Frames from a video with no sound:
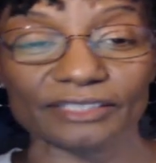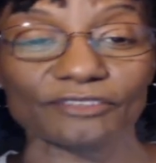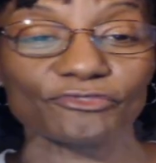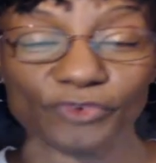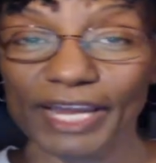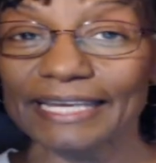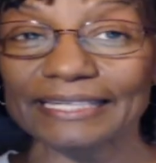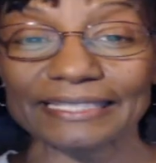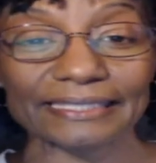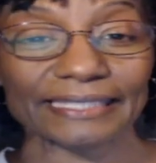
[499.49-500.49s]
and
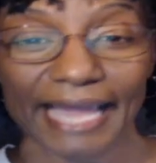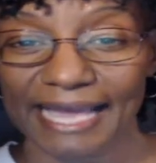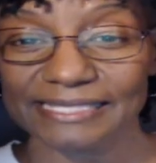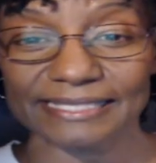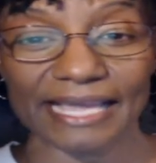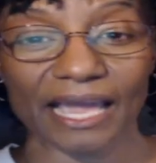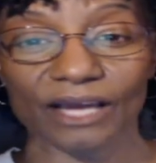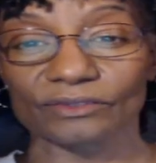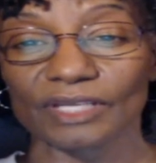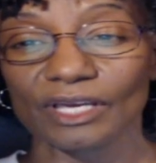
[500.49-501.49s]
afraid and cast
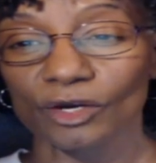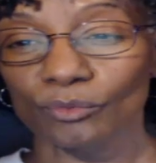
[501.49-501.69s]
down